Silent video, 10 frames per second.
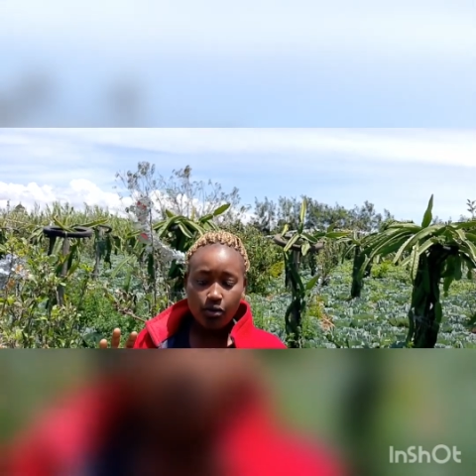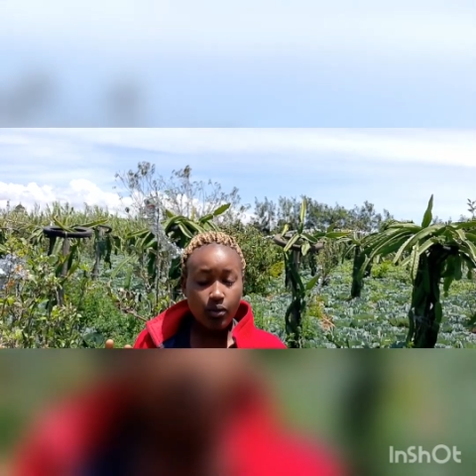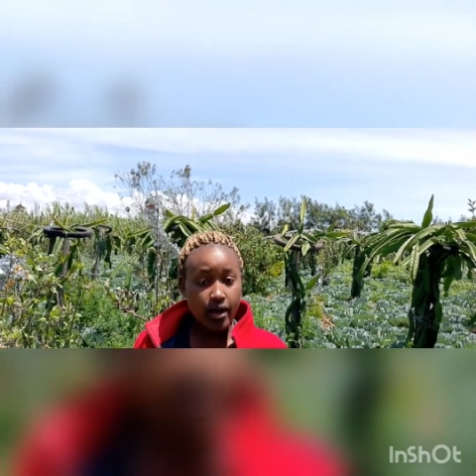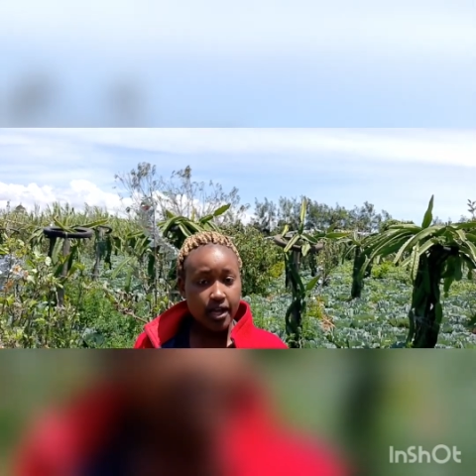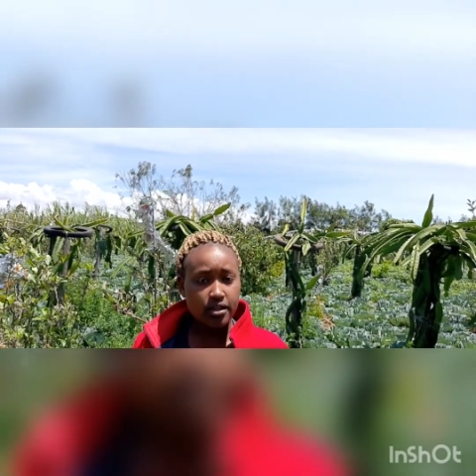
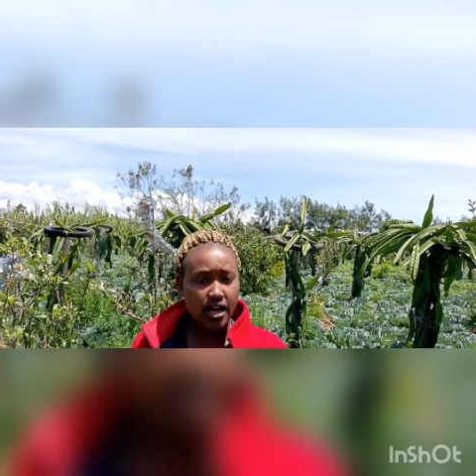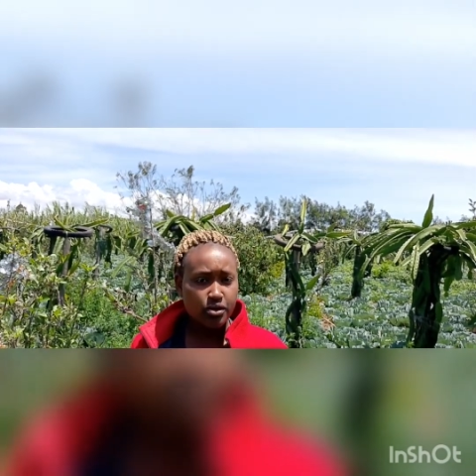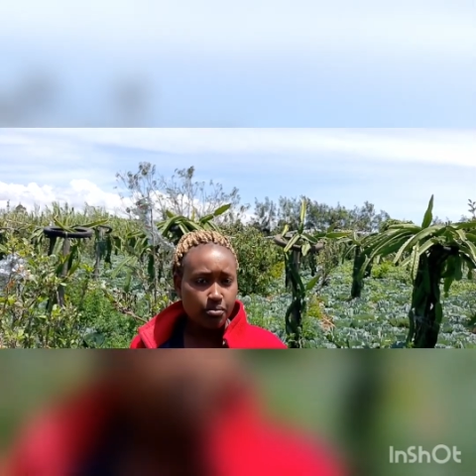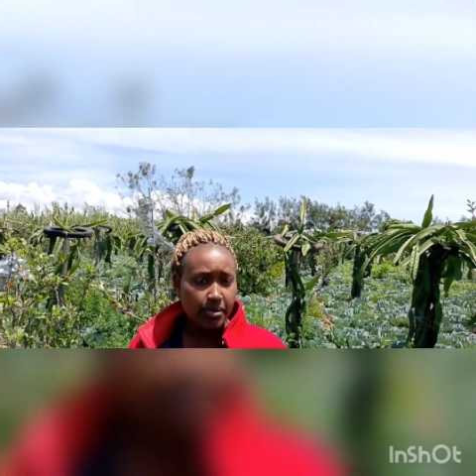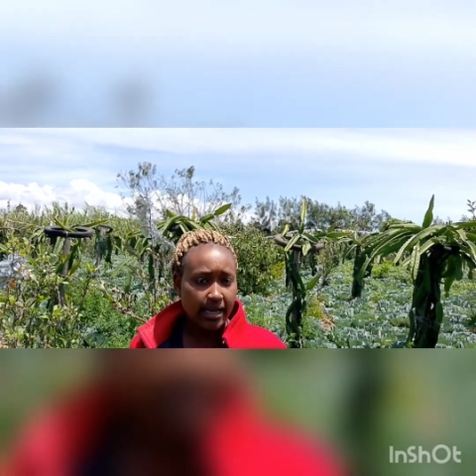where are
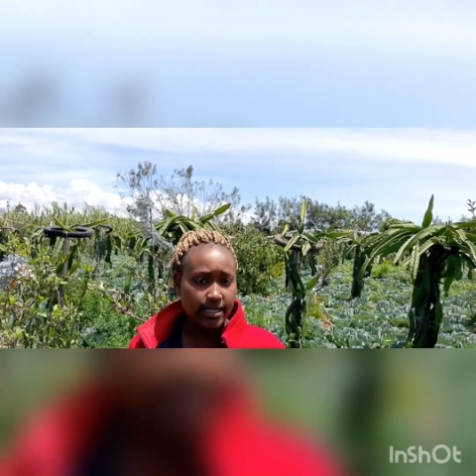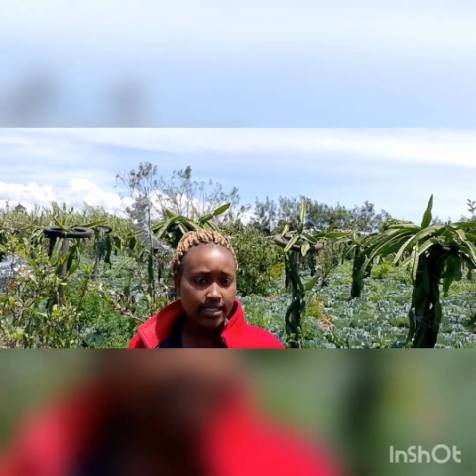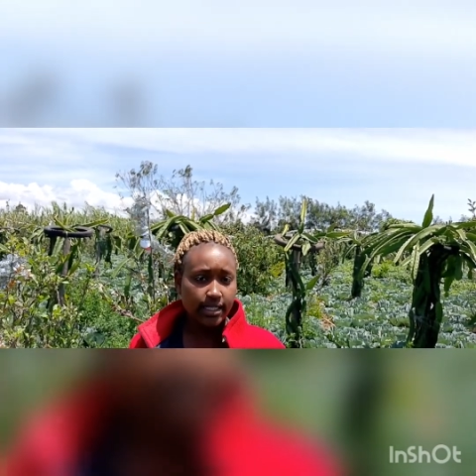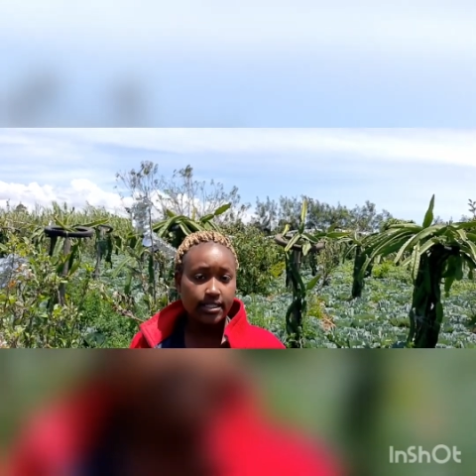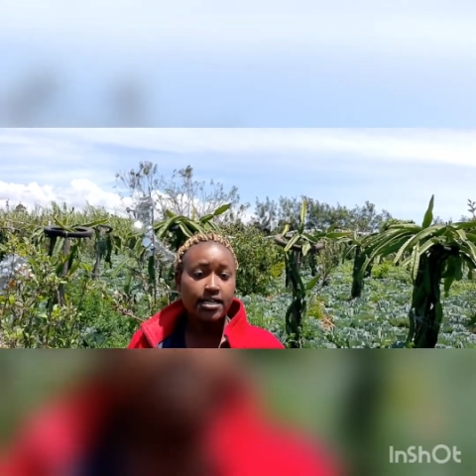you
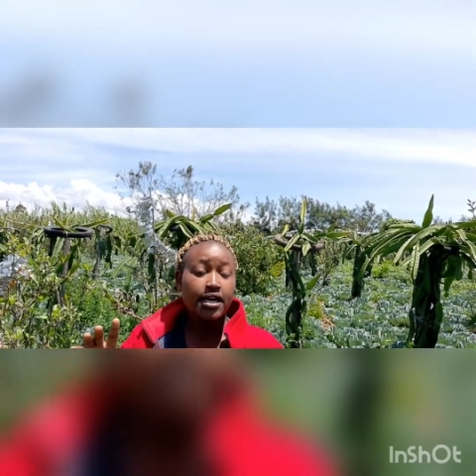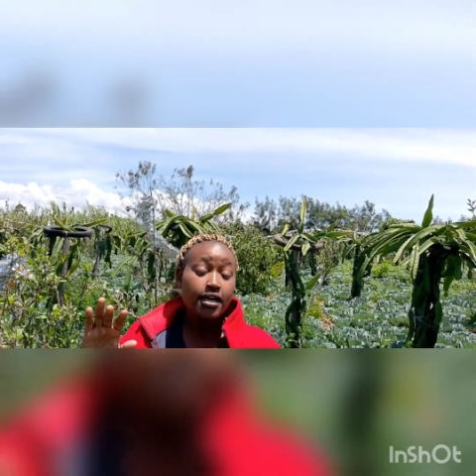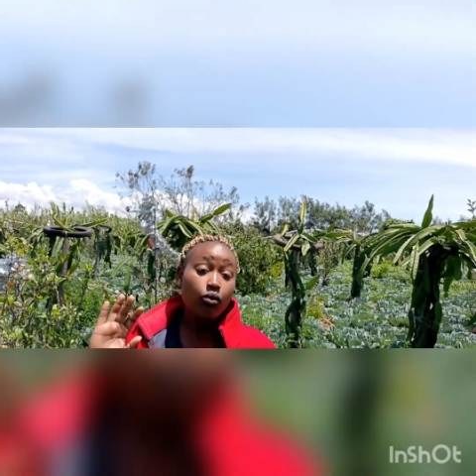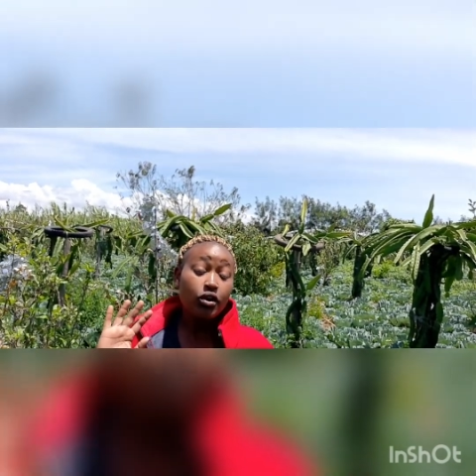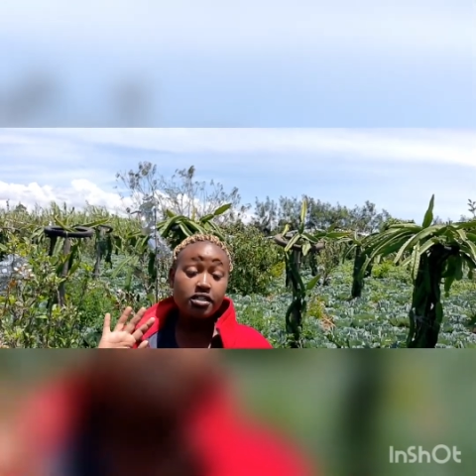planting
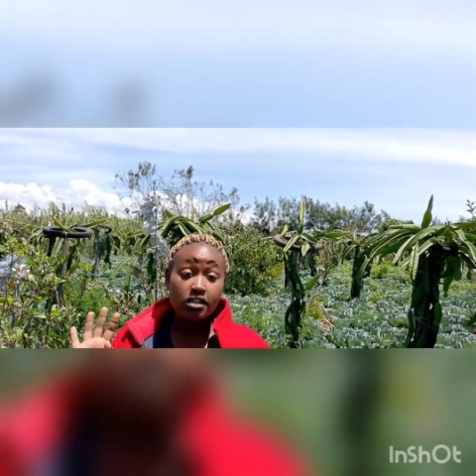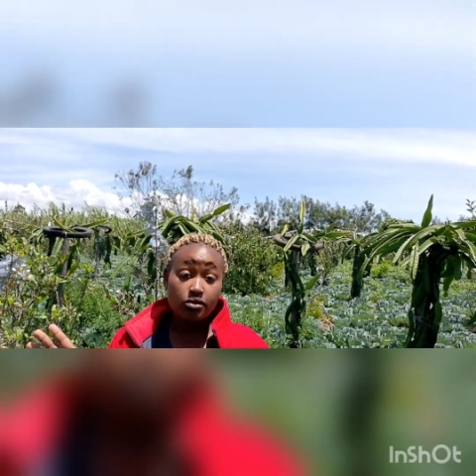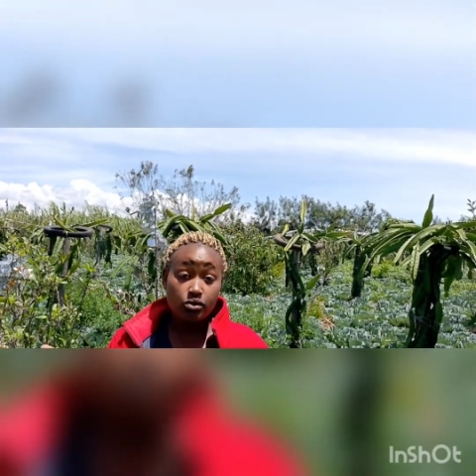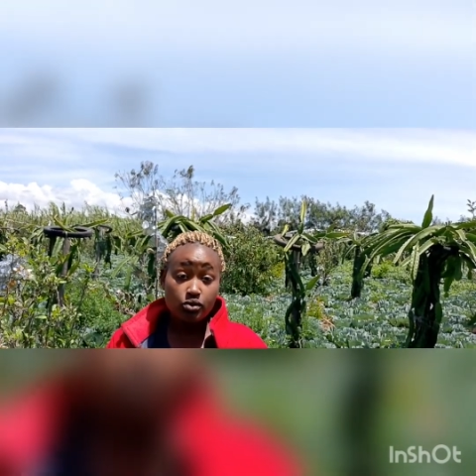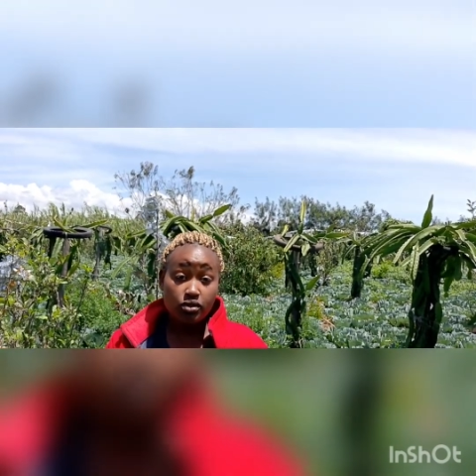it. Water is
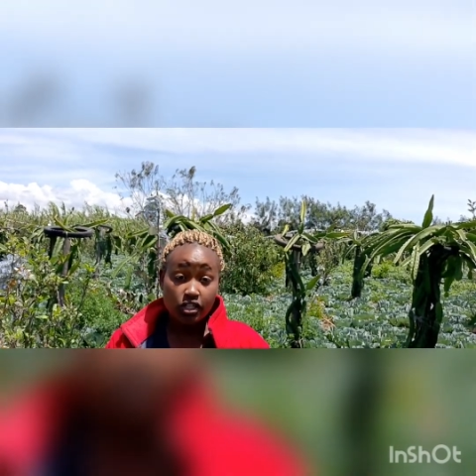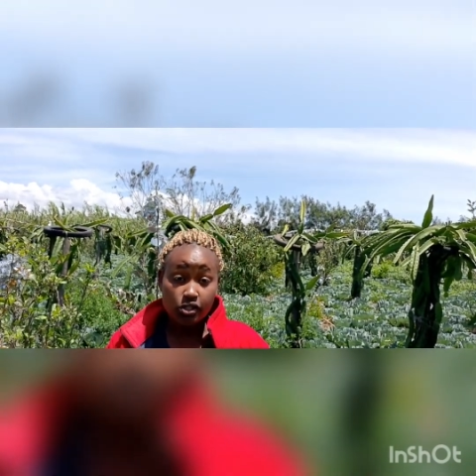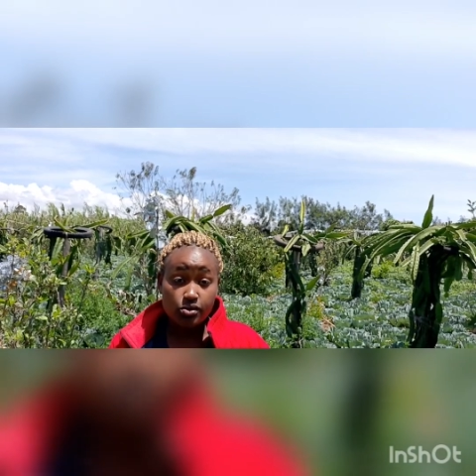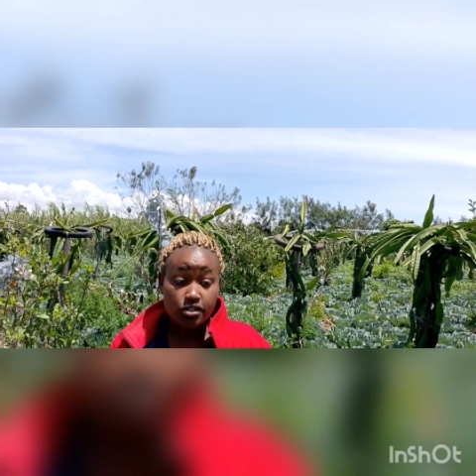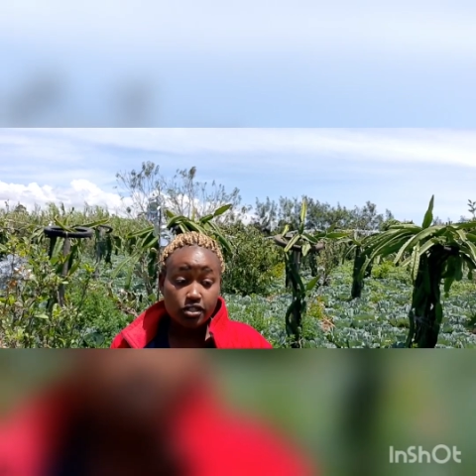also
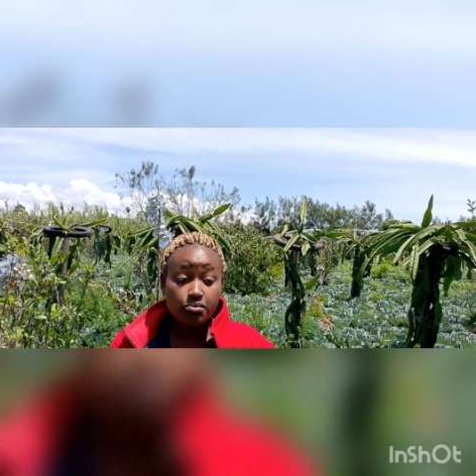security.